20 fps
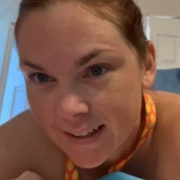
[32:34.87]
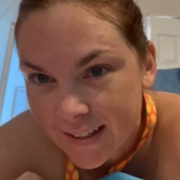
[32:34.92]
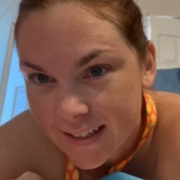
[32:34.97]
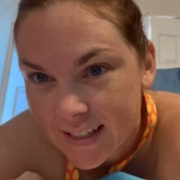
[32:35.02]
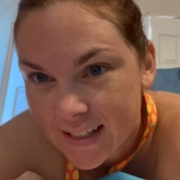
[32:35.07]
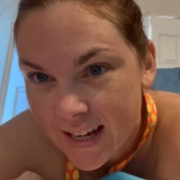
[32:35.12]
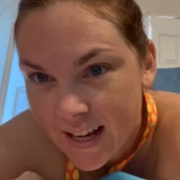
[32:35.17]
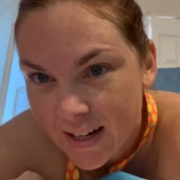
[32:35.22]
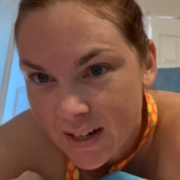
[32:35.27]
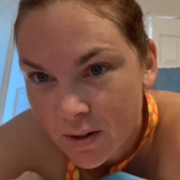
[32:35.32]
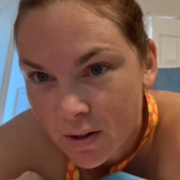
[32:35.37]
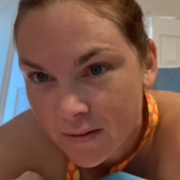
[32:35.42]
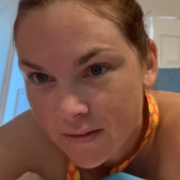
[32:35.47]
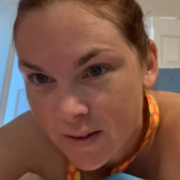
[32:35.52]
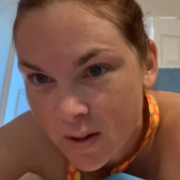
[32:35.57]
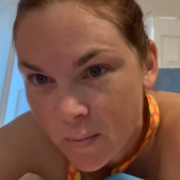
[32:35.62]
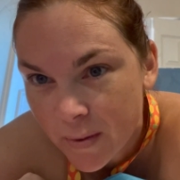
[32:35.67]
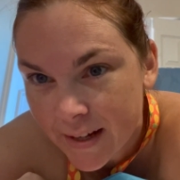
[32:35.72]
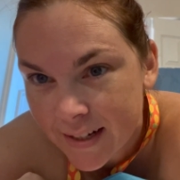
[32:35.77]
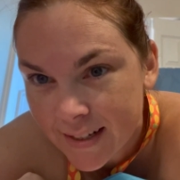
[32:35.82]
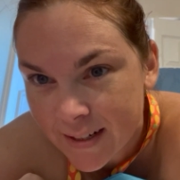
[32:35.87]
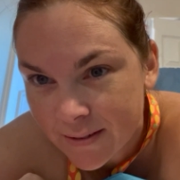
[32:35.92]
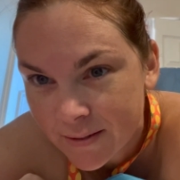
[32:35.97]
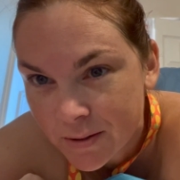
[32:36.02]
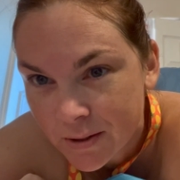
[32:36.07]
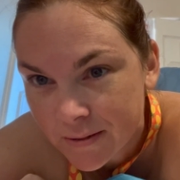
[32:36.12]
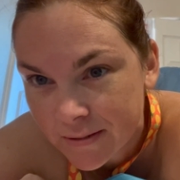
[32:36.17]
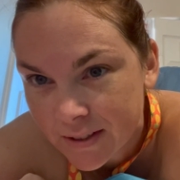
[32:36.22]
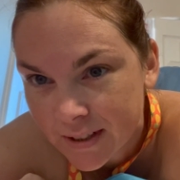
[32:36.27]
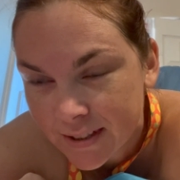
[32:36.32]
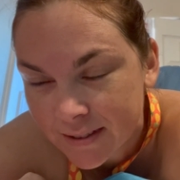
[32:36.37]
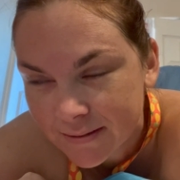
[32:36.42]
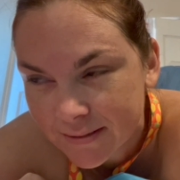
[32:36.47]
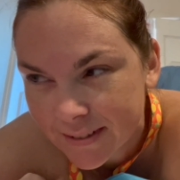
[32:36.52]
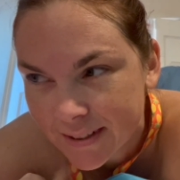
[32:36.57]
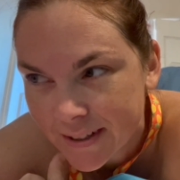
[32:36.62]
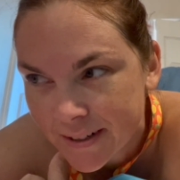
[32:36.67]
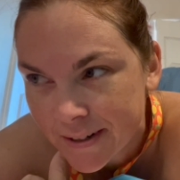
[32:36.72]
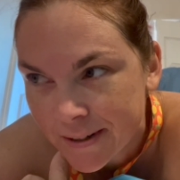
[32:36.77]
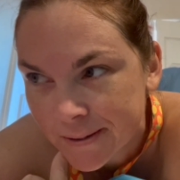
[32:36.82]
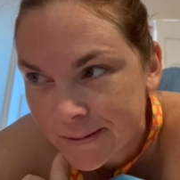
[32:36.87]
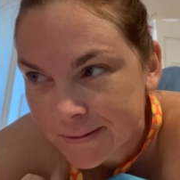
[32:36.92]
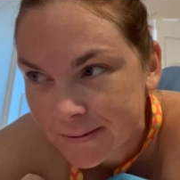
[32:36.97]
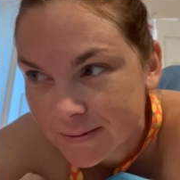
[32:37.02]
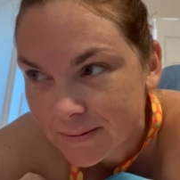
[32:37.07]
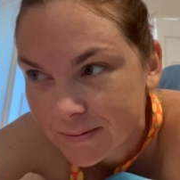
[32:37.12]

like standing over the bed, kneeled over, you know,